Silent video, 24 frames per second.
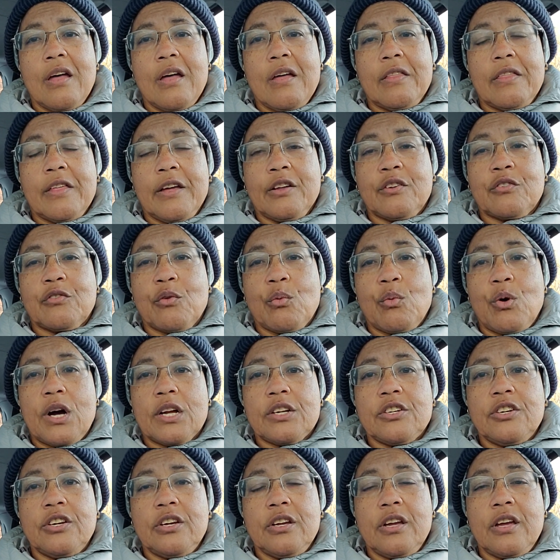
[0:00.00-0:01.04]
thanks for
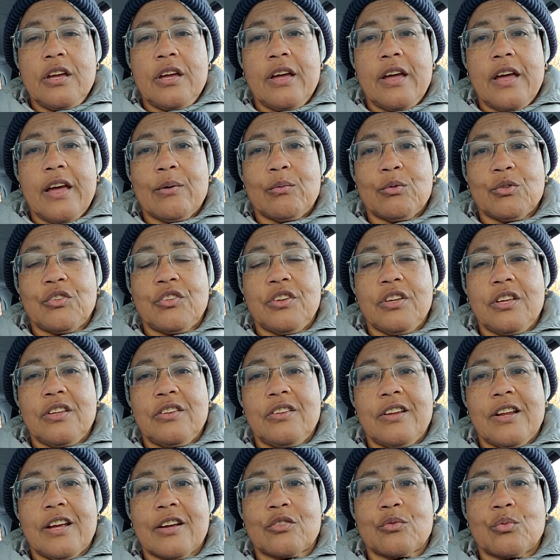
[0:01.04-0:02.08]
watching, and we'll see you in
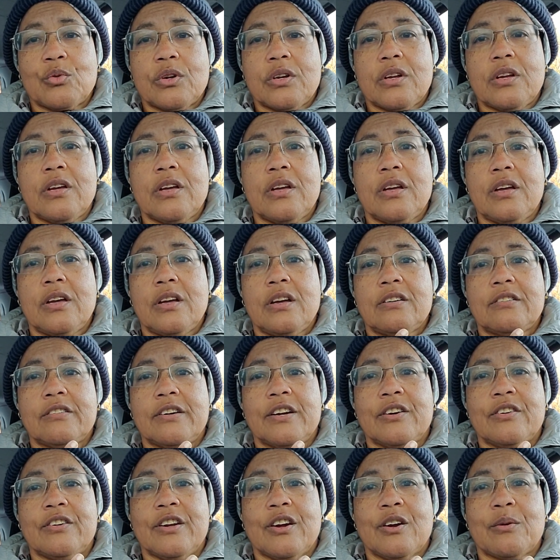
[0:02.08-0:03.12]
the next one.
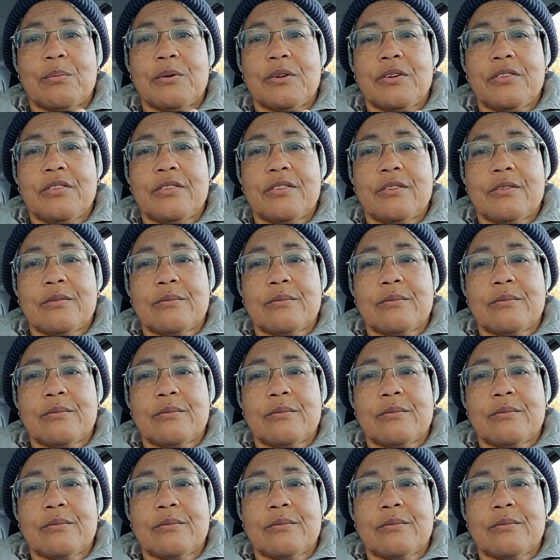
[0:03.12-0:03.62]
Later, Terrapins.